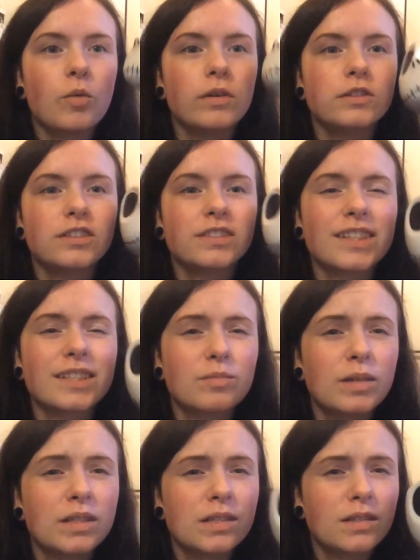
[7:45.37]
which is
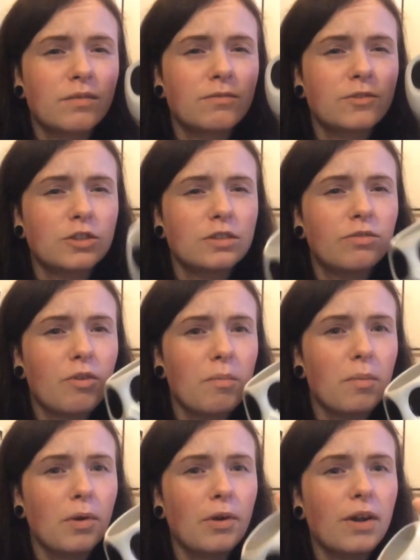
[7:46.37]
expensive just for a
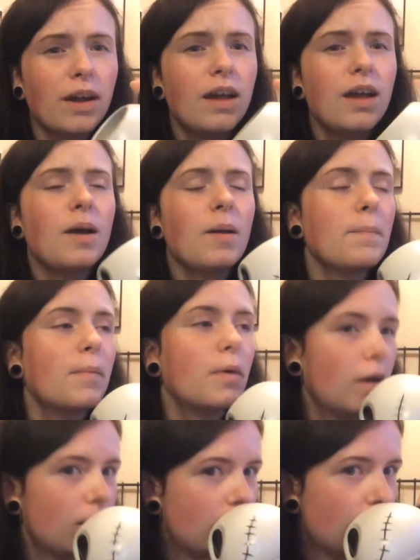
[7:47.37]
mug,
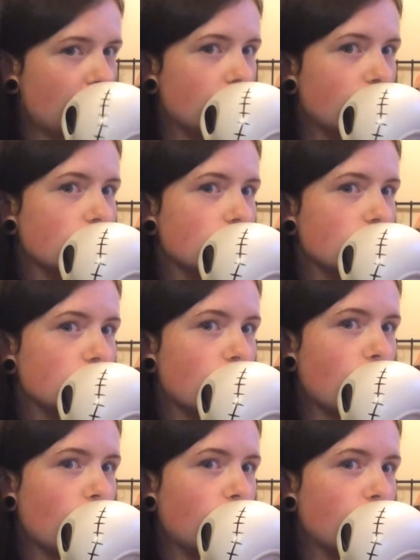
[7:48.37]
but so
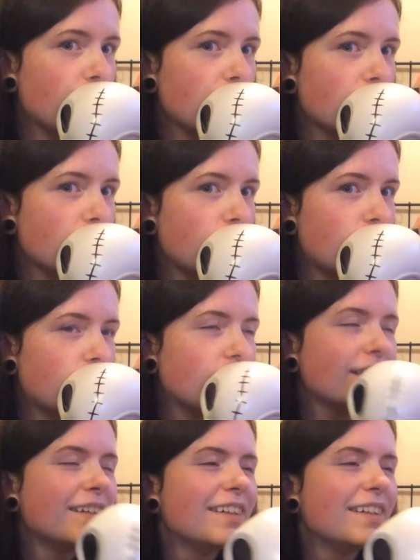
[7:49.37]
worth it.